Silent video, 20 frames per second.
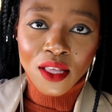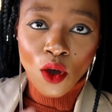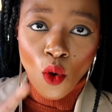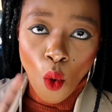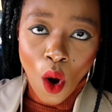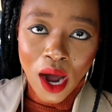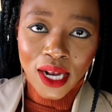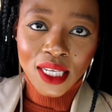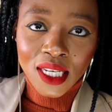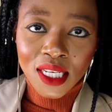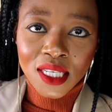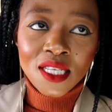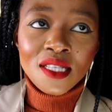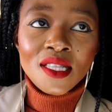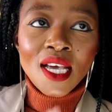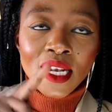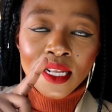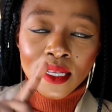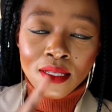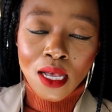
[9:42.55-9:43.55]
the quantity
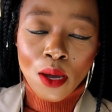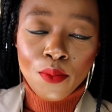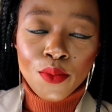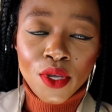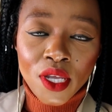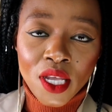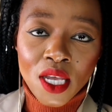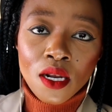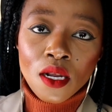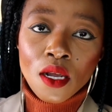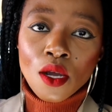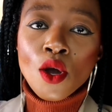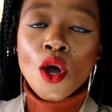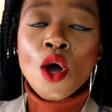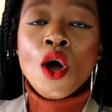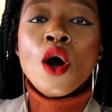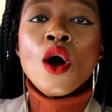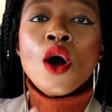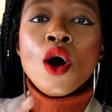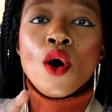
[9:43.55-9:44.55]
that is appearing
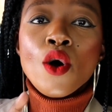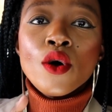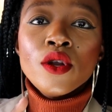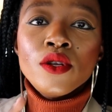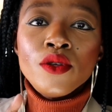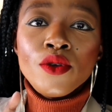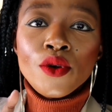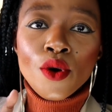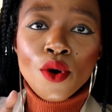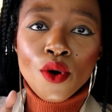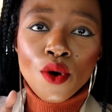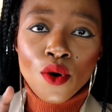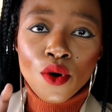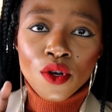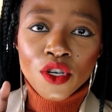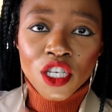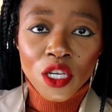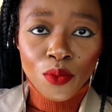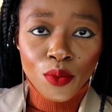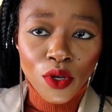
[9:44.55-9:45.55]
on
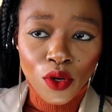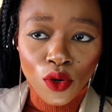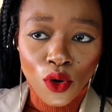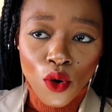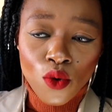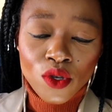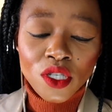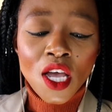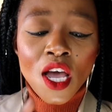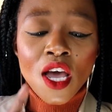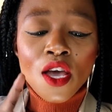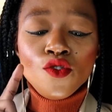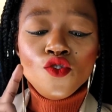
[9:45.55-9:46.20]
your shipping note.